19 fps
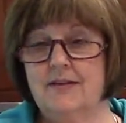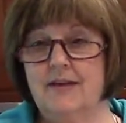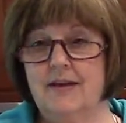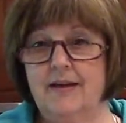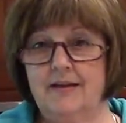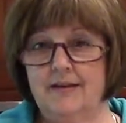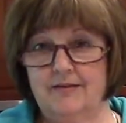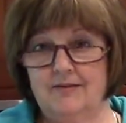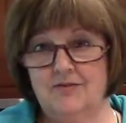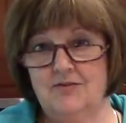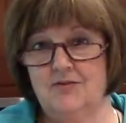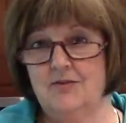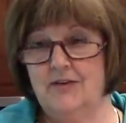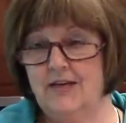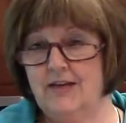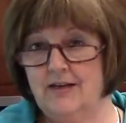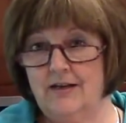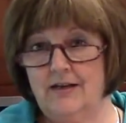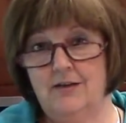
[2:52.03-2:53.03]
and
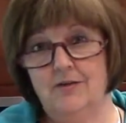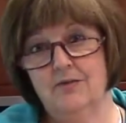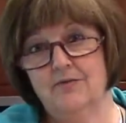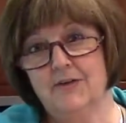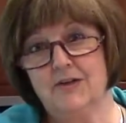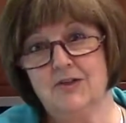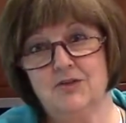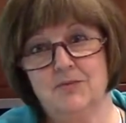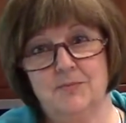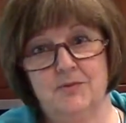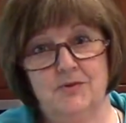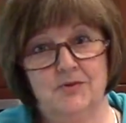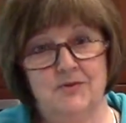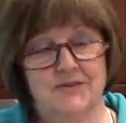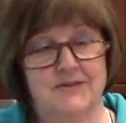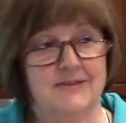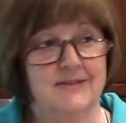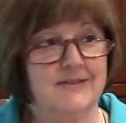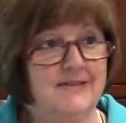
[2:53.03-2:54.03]
zucchini or vegetable
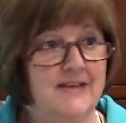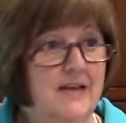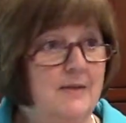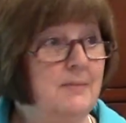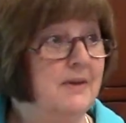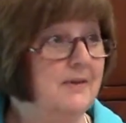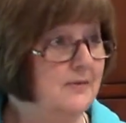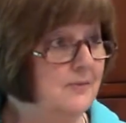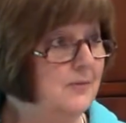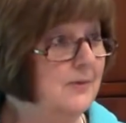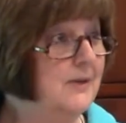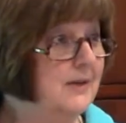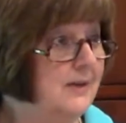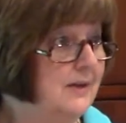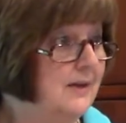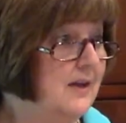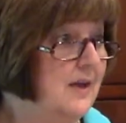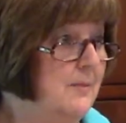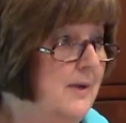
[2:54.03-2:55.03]
noodles the same, it's really going
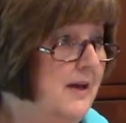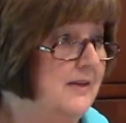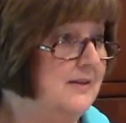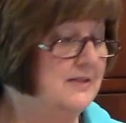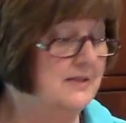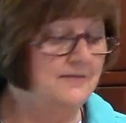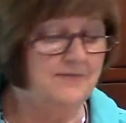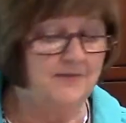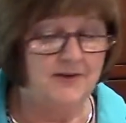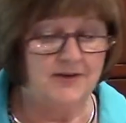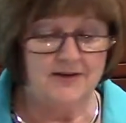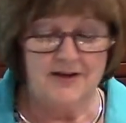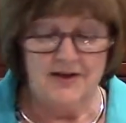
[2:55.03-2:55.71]
to come out different.